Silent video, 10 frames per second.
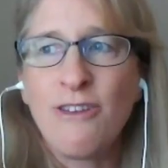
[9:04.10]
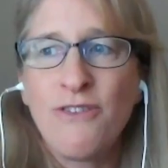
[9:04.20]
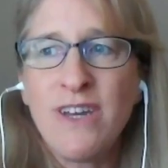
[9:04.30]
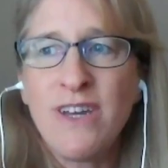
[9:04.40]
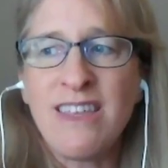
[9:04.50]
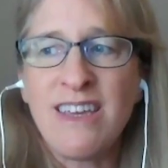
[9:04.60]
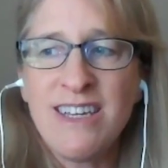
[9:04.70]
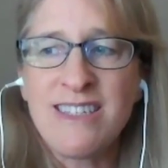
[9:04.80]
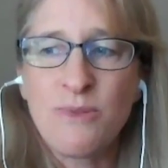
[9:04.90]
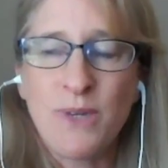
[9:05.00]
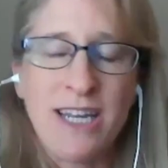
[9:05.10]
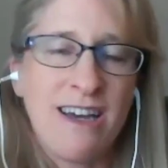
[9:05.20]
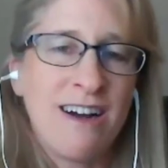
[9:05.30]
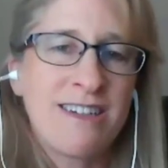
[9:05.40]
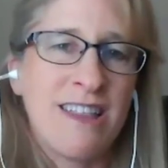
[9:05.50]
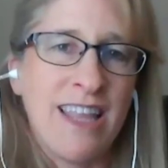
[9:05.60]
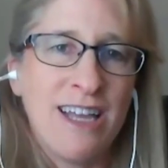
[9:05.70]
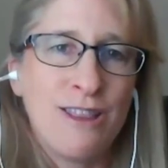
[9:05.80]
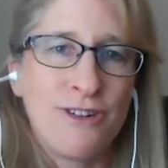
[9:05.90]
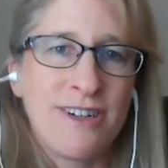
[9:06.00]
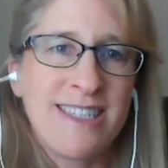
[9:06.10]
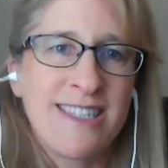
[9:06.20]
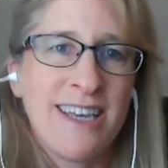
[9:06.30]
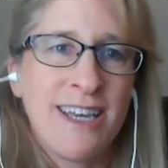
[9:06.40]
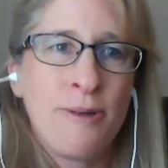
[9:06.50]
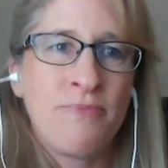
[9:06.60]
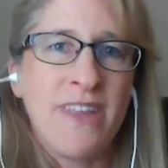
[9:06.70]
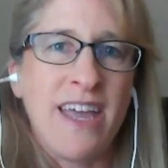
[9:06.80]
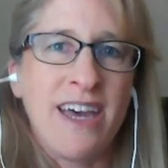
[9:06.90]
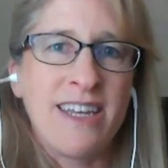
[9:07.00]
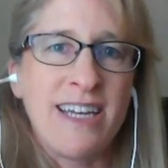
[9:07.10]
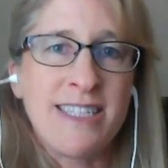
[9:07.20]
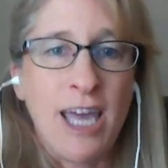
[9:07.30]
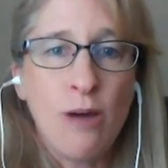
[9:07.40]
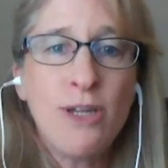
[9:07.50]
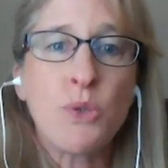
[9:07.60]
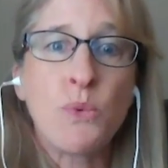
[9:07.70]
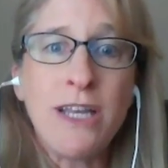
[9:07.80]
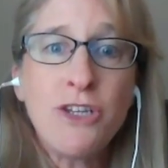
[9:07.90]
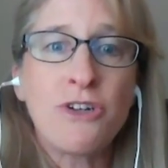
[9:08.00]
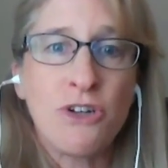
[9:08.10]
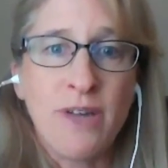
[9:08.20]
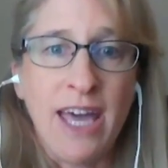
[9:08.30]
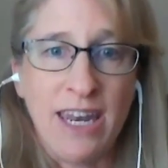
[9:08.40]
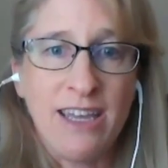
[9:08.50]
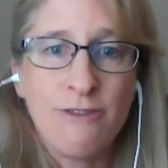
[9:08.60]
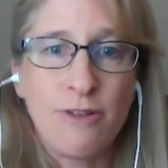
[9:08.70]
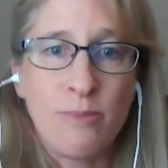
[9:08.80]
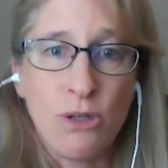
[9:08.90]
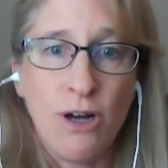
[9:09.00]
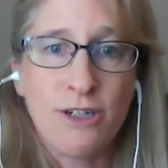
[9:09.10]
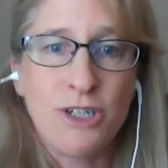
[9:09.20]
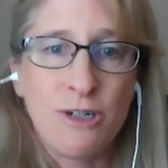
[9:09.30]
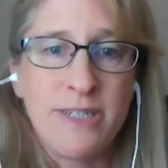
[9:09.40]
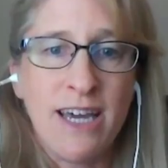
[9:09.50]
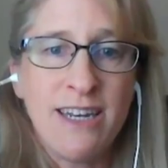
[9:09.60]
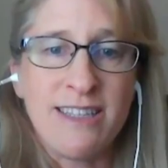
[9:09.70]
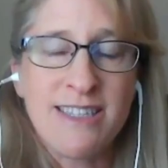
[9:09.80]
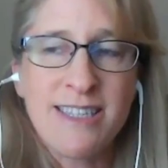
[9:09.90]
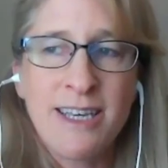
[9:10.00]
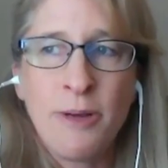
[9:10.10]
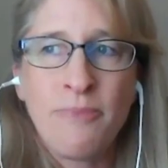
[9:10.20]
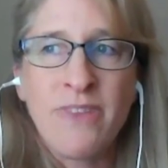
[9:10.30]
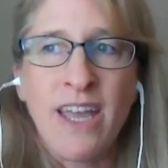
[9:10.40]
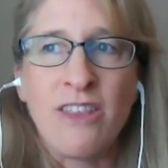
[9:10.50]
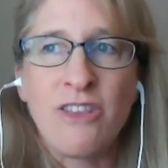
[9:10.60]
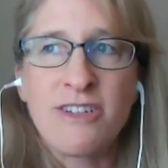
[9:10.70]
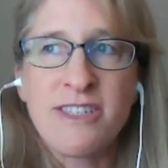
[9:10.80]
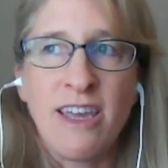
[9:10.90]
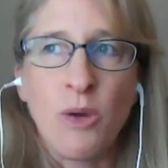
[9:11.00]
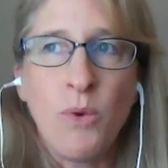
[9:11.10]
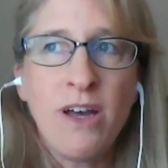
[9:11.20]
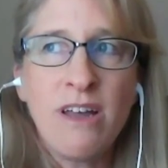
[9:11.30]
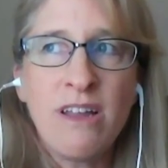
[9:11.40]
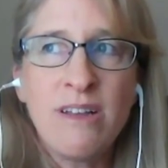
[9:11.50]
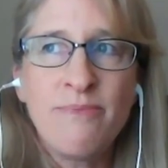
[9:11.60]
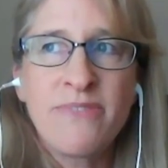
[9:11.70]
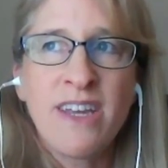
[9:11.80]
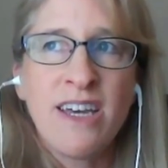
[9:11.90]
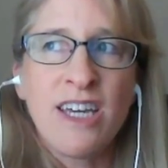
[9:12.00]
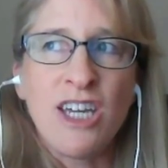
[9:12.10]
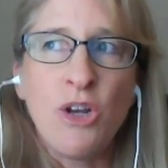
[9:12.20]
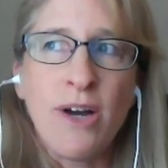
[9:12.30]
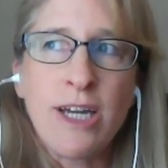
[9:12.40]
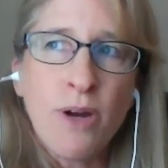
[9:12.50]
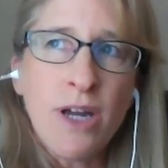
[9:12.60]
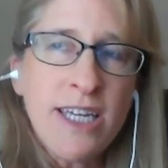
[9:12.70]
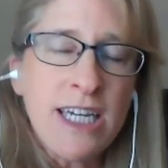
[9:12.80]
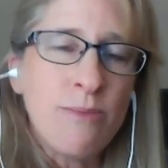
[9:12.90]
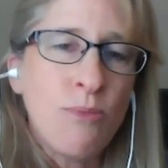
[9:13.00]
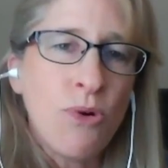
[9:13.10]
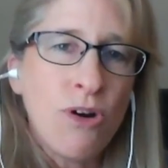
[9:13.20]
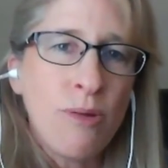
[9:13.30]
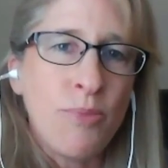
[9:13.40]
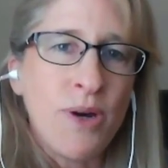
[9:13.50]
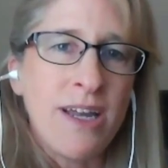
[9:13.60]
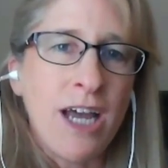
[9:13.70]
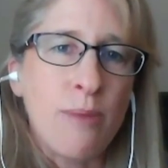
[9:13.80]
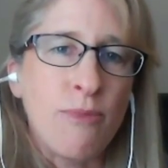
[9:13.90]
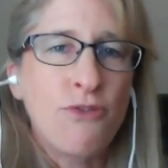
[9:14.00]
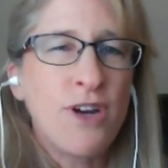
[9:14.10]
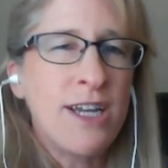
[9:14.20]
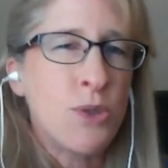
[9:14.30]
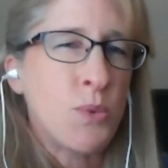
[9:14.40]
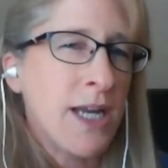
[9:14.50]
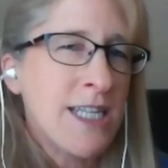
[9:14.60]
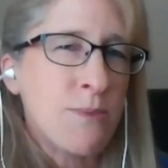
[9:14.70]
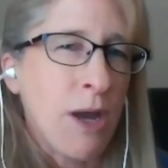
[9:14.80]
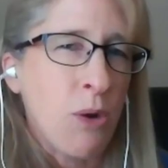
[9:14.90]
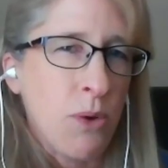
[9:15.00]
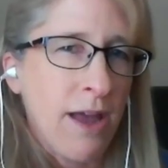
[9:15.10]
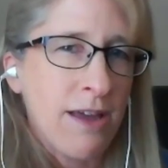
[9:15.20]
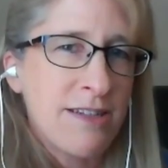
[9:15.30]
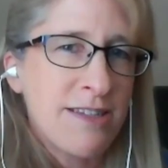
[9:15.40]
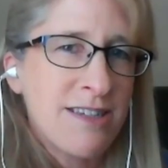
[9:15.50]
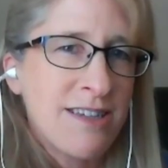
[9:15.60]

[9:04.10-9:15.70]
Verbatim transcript: the funny thing is, is when I talk to landlords and I say, how much rent are you getting from your long-term tenants? And they're saying, well, you know, I could probably get him more, but I'm afraid to raise my rent